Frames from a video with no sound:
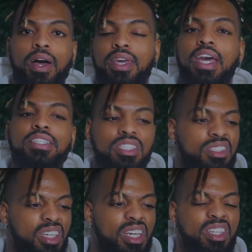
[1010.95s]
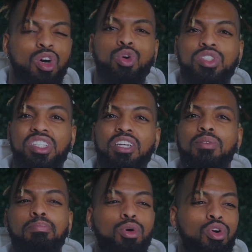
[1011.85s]
I can't just indulge
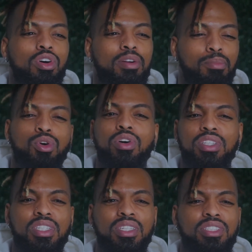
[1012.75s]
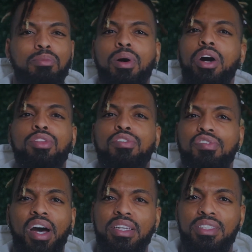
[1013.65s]
deep more and more into some other
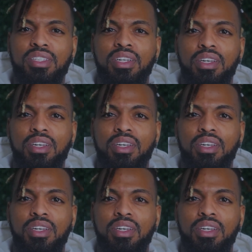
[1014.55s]
vice